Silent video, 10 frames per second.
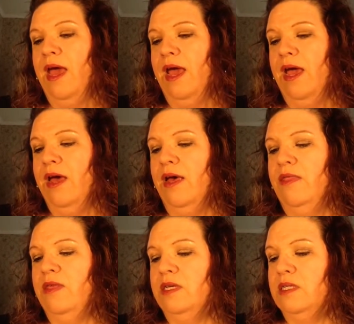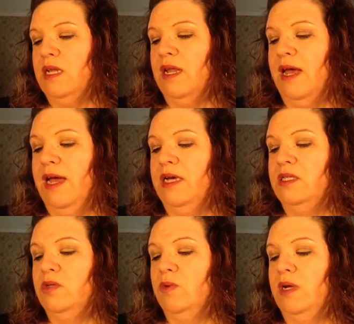And this
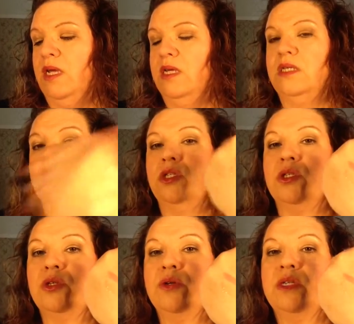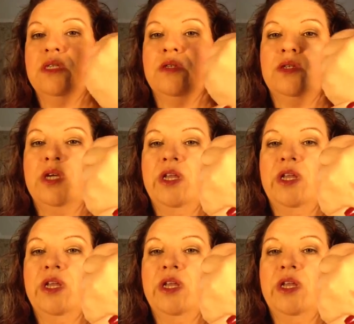last one is just crystals,